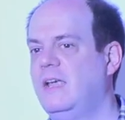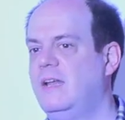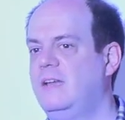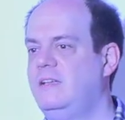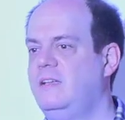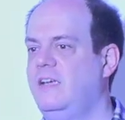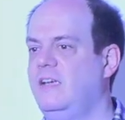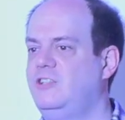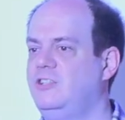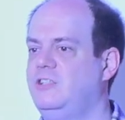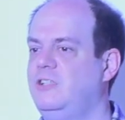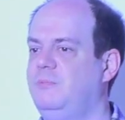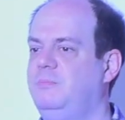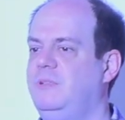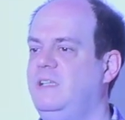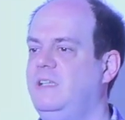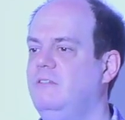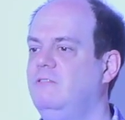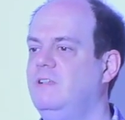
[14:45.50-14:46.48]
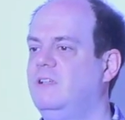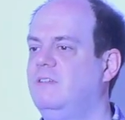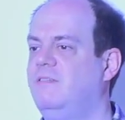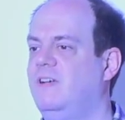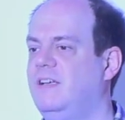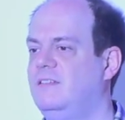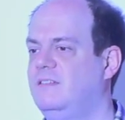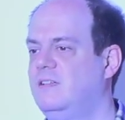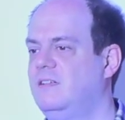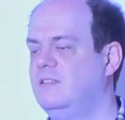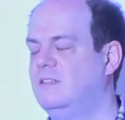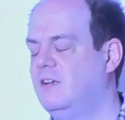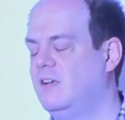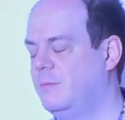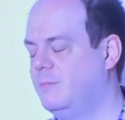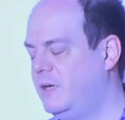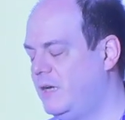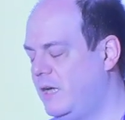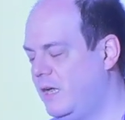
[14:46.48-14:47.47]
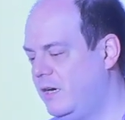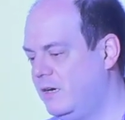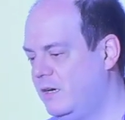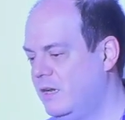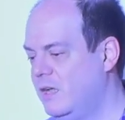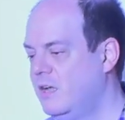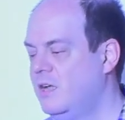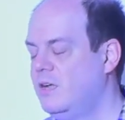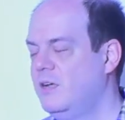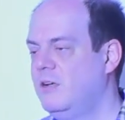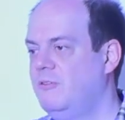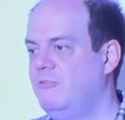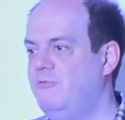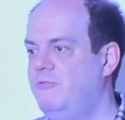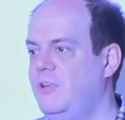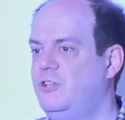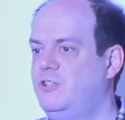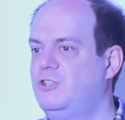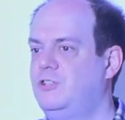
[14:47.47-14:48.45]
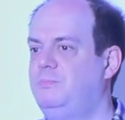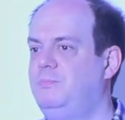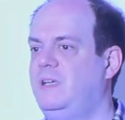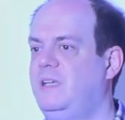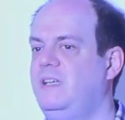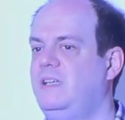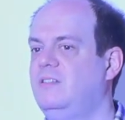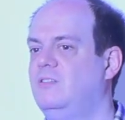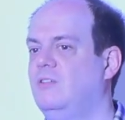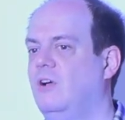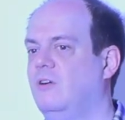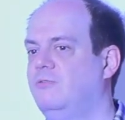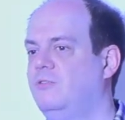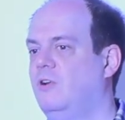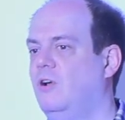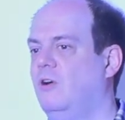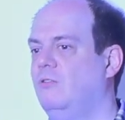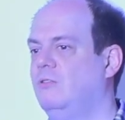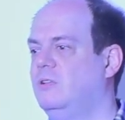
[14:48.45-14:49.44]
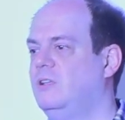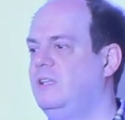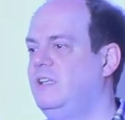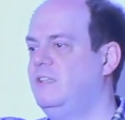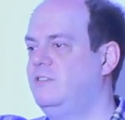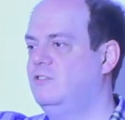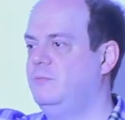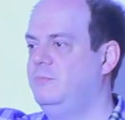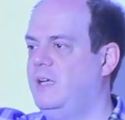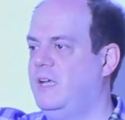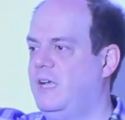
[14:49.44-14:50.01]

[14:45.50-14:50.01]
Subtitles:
at the HTTP request that is coming in which piece of code needs to be